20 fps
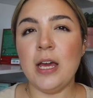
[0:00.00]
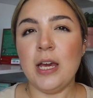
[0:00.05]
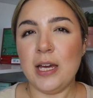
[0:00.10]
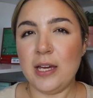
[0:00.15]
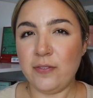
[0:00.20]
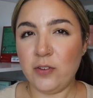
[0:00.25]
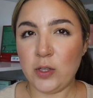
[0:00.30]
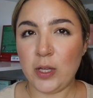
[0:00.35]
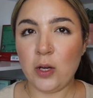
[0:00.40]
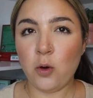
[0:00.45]

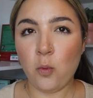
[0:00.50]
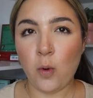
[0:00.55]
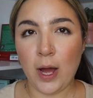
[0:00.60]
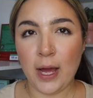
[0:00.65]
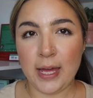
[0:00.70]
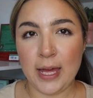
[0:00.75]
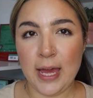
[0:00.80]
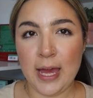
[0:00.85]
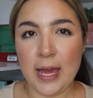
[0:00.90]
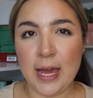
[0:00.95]
if you like
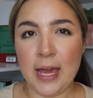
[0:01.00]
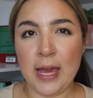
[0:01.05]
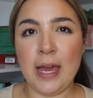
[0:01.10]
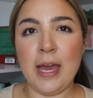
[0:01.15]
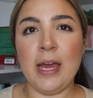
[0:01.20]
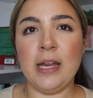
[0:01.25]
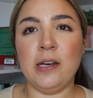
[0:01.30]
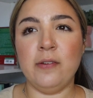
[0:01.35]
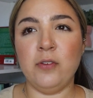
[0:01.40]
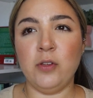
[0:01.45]
YA
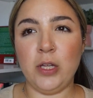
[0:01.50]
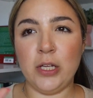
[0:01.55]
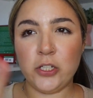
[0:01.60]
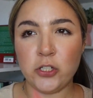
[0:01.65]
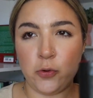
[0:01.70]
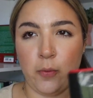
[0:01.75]
and if you like